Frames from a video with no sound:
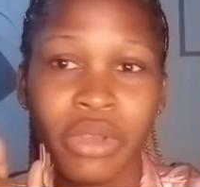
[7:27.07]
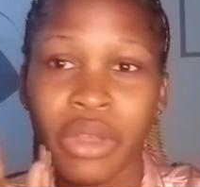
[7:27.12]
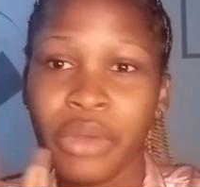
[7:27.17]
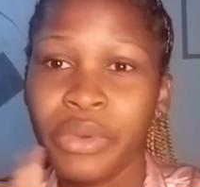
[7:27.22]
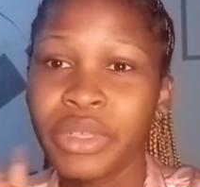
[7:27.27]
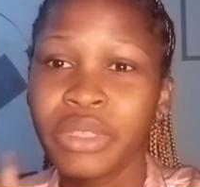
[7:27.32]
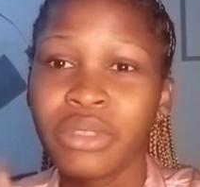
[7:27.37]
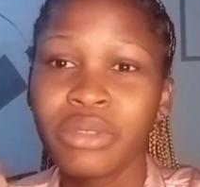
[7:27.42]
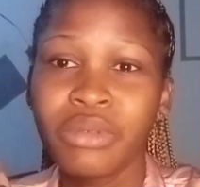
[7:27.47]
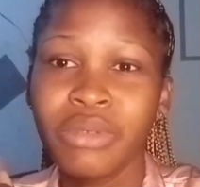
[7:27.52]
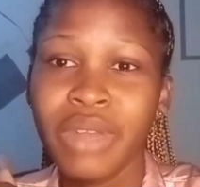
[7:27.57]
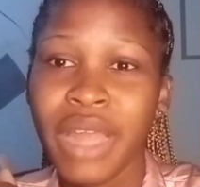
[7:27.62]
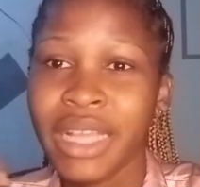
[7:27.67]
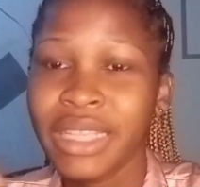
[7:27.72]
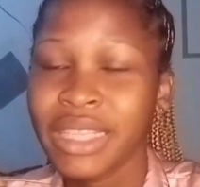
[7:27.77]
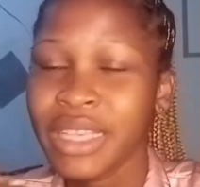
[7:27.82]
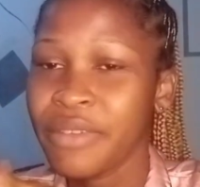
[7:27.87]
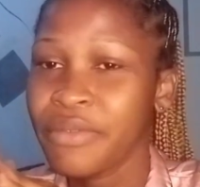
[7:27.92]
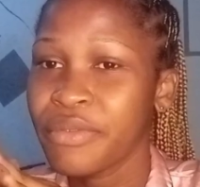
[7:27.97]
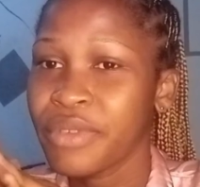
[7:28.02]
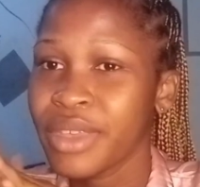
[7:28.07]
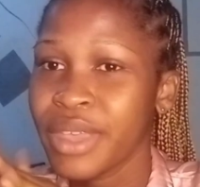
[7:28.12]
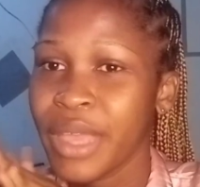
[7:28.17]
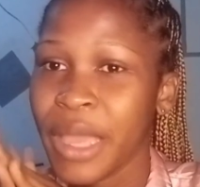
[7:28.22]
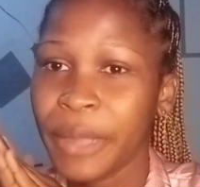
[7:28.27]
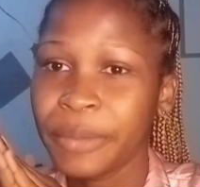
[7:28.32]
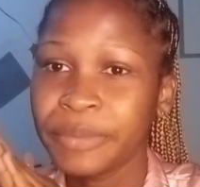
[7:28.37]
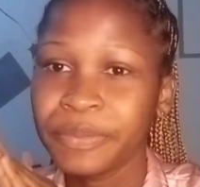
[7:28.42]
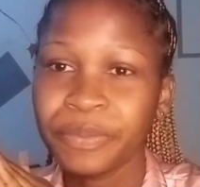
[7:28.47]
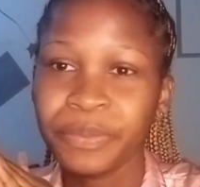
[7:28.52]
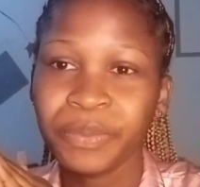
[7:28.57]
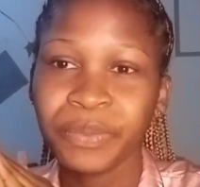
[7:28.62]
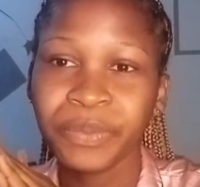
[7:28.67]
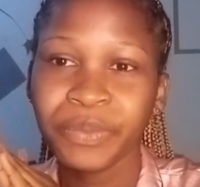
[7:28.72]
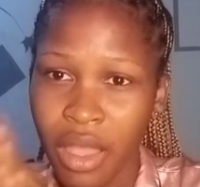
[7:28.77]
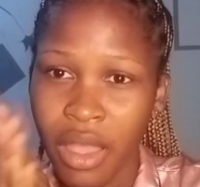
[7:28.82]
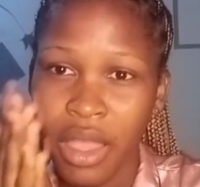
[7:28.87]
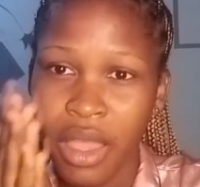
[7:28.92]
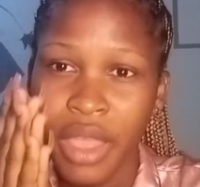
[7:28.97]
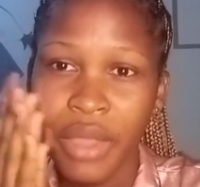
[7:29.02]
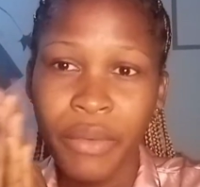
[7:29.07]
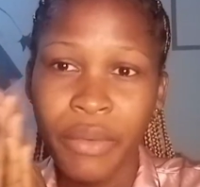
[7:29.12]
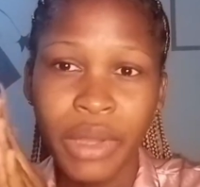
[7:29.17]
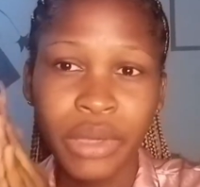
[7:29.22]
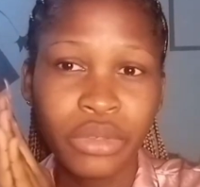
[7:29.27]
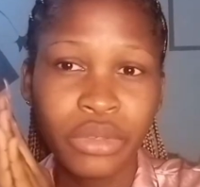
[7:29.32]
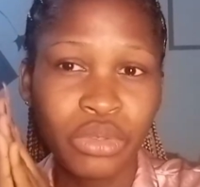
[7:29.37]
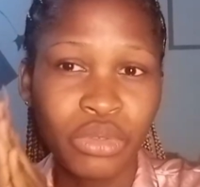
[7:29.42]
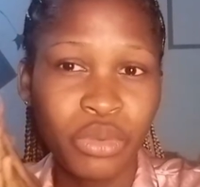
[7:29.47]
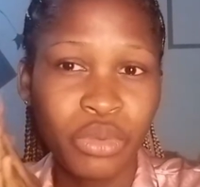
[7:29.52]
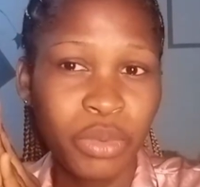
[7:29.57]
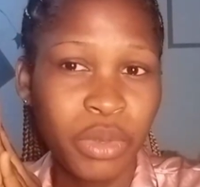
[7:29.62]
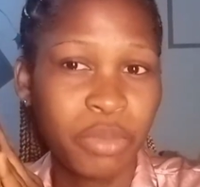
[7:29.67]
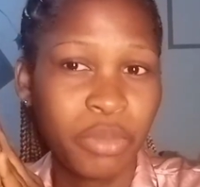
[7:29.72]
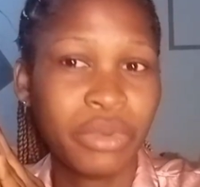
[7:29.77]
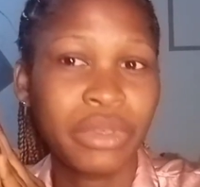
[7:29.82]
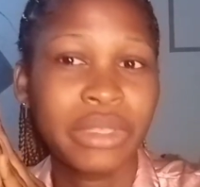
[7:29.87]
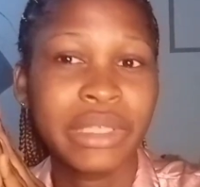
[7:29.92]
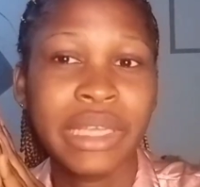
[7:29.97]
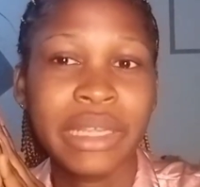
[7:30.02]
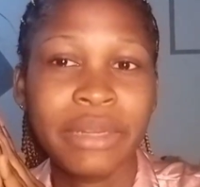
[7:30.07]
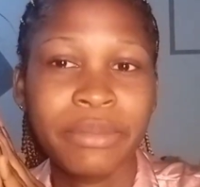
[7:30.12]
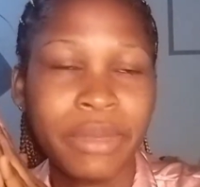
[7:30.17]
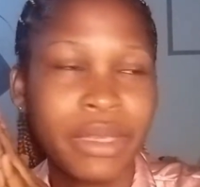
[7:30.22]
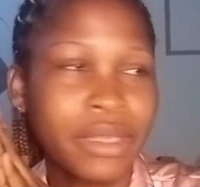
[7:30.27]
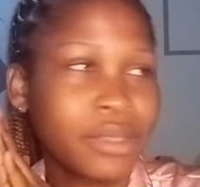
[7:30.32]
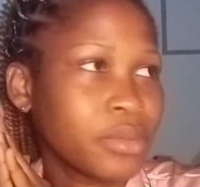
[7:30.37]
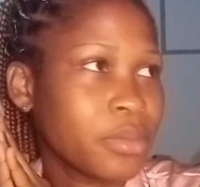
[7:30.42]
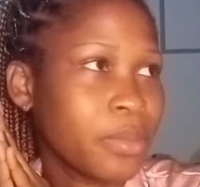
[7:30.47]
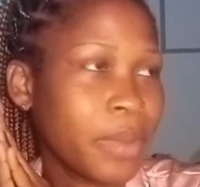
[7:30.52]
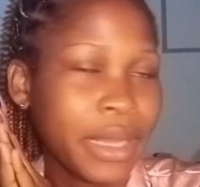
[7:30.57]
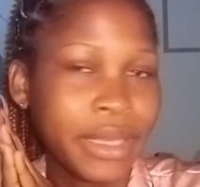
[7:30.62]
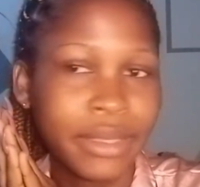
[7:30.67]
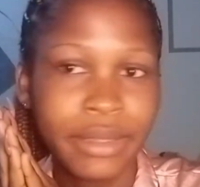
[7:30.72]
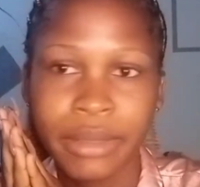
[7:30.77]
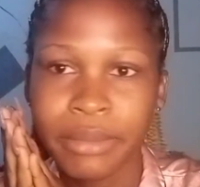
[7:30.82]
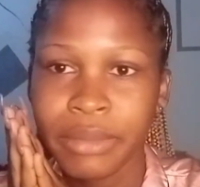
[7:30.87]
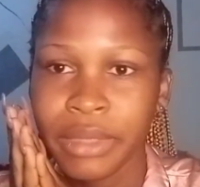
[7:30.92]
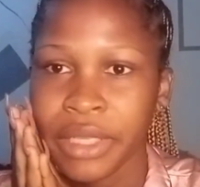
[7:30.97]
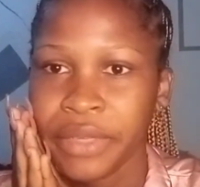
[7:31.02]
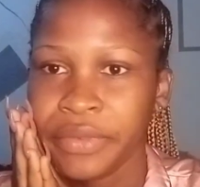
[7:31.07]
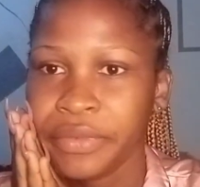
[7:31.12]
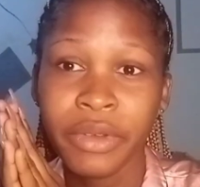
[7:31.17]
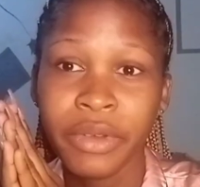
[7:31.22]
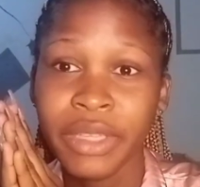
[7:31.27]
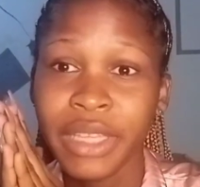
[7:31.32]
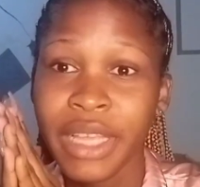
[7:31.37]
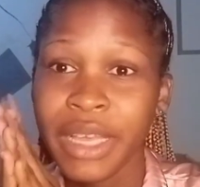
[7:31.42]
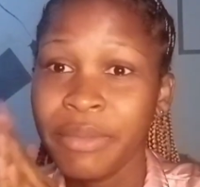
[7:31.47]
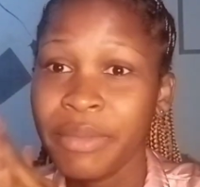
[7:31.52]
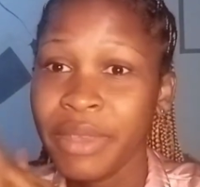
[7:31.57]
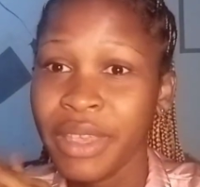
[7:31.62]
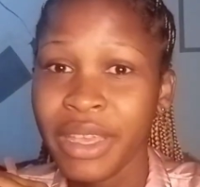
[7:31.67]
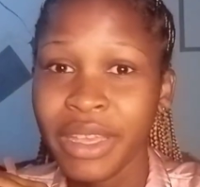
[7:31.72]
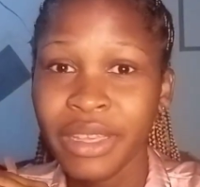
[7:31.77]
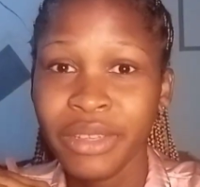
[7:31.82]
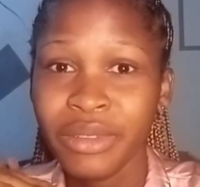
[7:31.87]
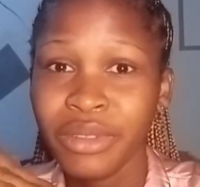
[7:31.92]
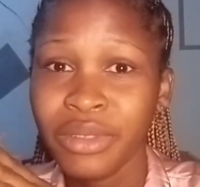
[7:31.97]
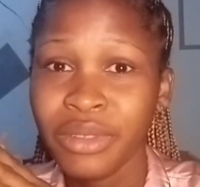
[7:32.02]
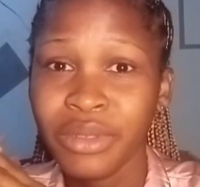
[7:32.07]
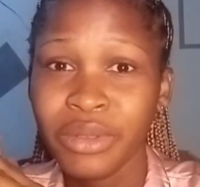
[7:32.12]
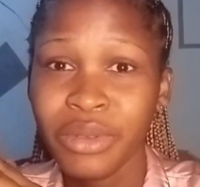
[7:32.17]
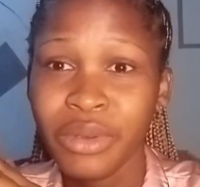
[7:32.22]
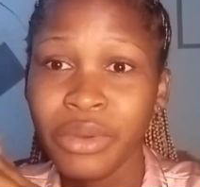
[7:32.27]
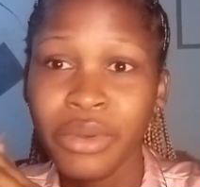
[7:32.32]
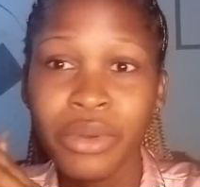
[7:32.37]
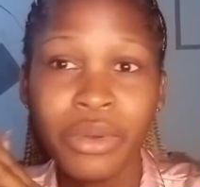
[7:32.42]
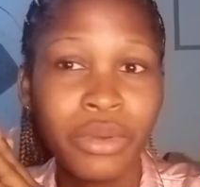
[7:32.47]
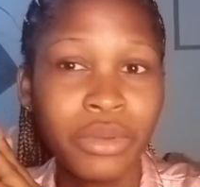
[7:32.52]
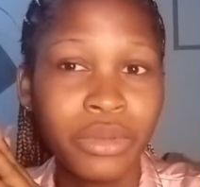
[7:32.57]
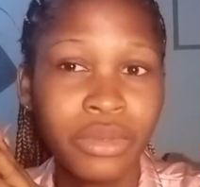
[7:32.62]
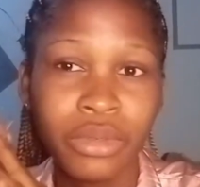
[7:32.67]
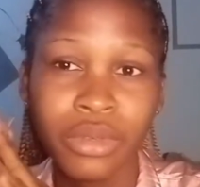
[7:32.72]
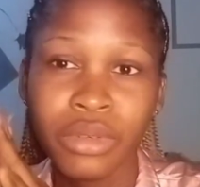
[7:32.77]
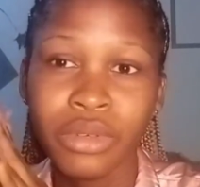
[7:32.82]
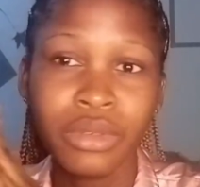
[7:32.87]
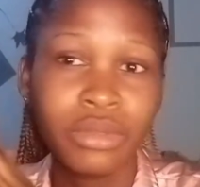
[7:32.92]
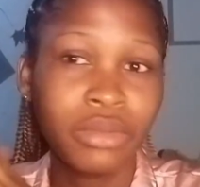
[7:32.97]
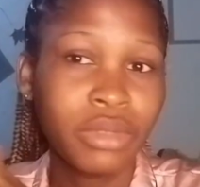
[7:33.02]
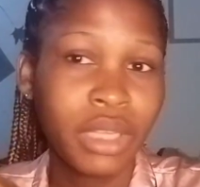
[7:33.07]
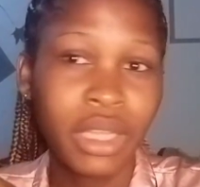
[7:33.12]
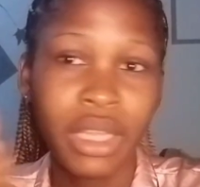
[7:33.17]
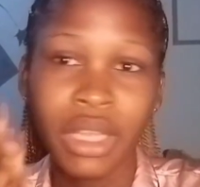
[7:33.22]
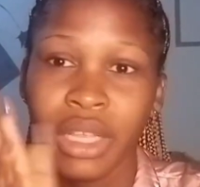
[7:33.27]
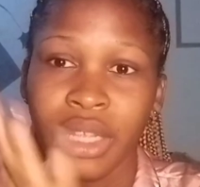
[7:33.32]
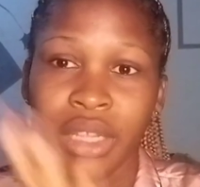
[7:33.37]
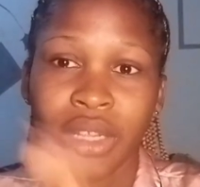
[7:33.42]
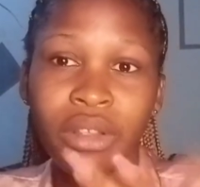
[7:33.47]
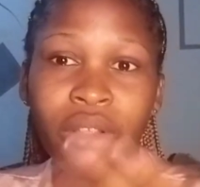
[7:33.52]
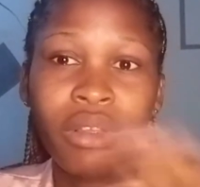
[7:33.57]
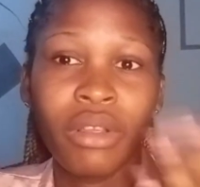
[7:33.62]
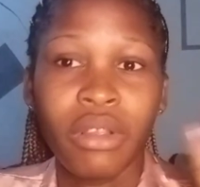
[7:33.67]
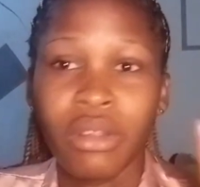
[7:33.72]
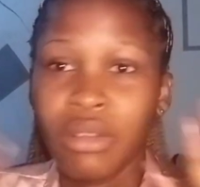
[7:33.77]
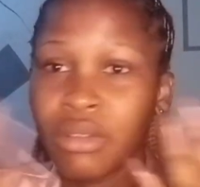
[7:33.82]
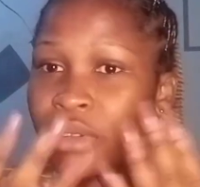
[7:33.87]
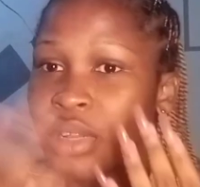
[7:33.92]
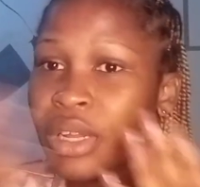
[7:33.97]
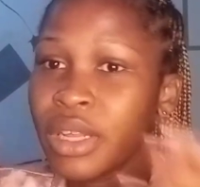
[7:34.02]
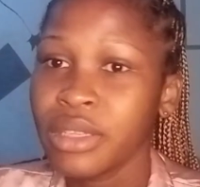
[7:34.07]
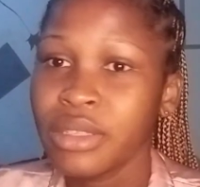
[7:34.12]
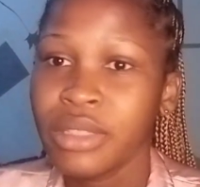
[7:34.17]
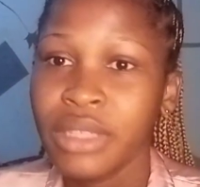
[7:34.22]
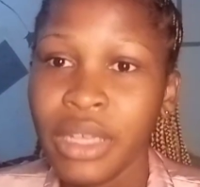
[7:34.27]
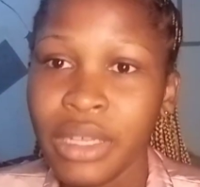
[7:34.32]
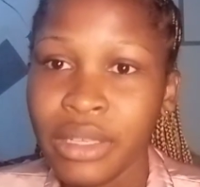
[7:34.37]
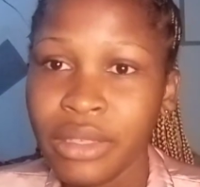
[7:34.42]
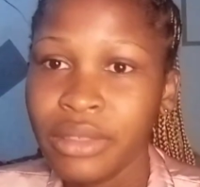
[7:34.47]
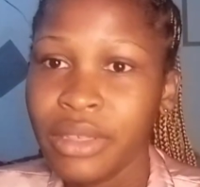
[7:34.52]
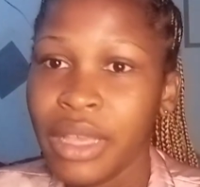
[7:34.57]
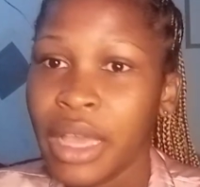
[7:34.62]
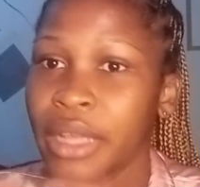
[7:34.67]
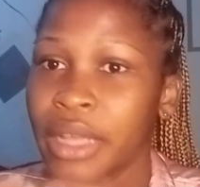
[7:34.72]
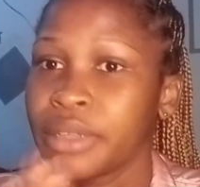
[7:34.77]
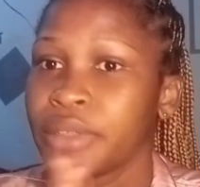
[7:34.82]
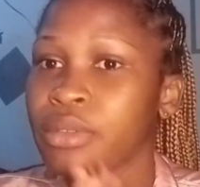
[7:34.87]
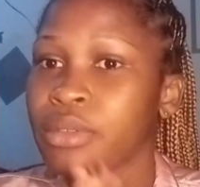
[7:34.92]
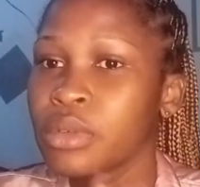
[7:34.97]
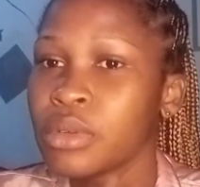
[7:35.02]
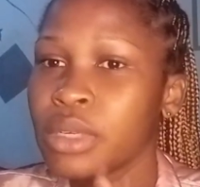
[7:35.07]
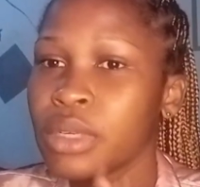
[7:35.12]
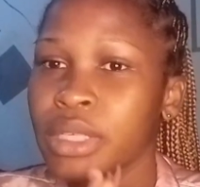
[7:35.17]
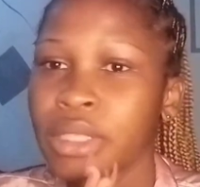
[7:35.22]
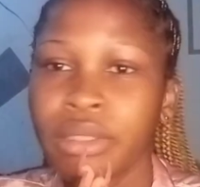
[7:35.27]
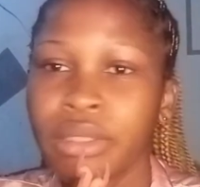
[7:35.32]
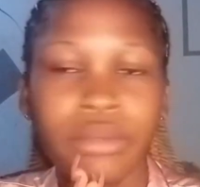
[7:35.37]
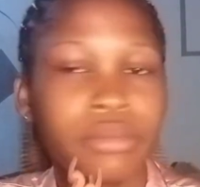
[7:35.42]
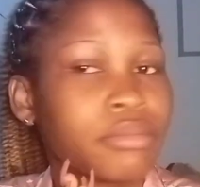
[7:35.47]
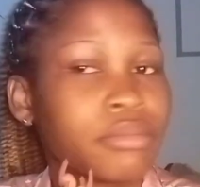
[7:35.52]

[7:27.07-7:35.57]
We always do that every year. And one or two people send me to buy something for them here in Togo. So let's just get into it.